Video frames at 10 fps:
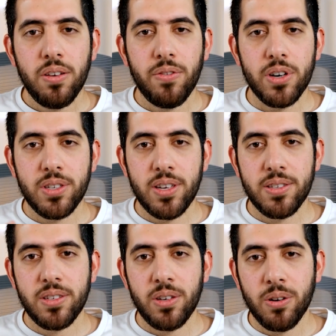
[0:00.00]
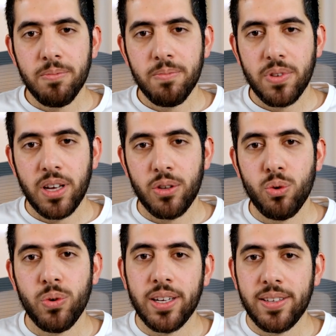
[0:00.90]
versus, you know, uh,
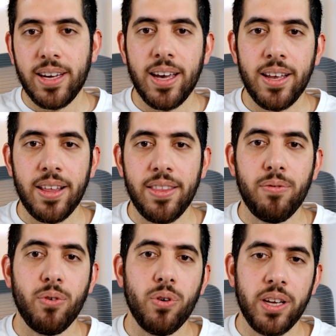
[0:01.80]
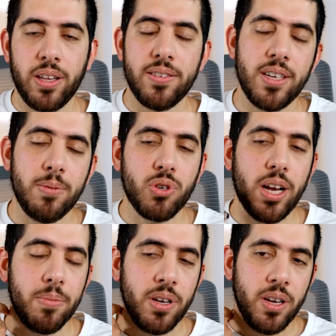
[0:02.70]
doing it again and then falling in the same
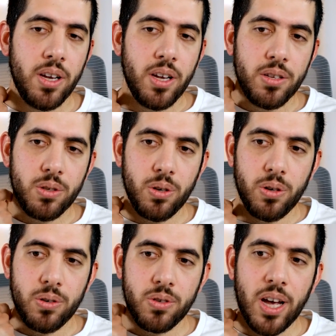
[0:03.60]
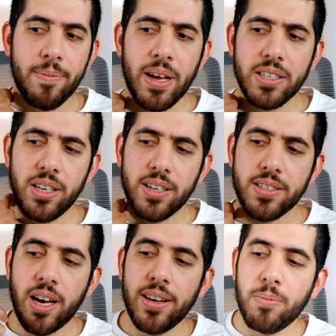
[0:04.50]
trap. So, so I'm actually
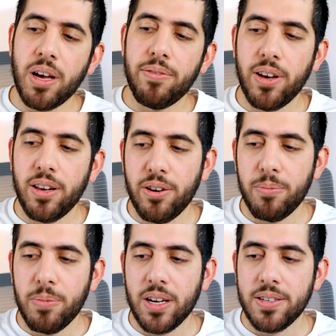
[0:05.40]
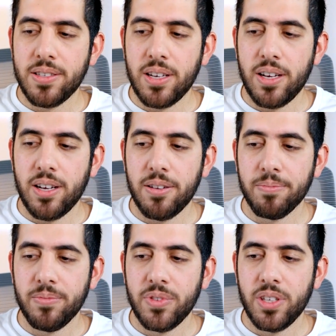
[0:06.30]
excited by failure because uh,
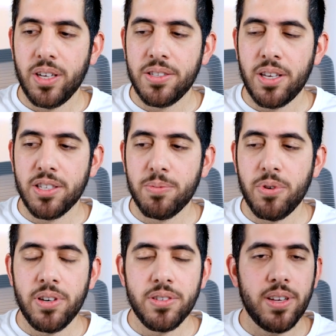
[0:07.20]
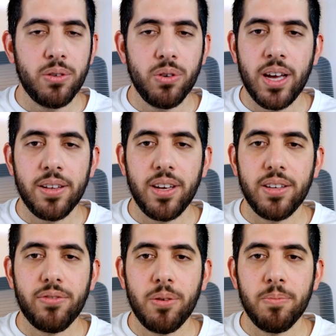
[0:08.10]
it's an experience that you can't
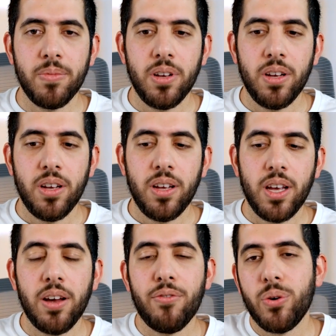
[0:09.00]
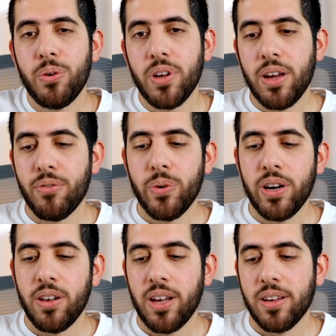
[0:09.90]
get from every
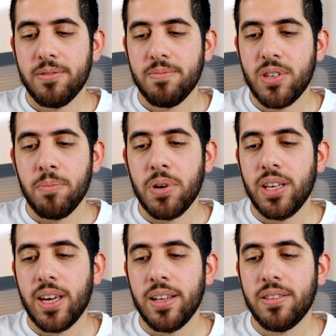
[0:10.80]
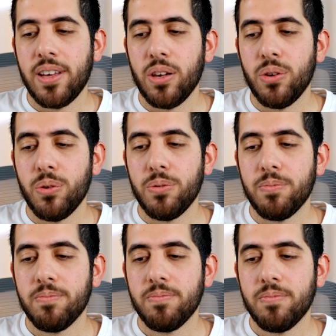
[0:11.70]
everywhere. Like somebody can't tell you,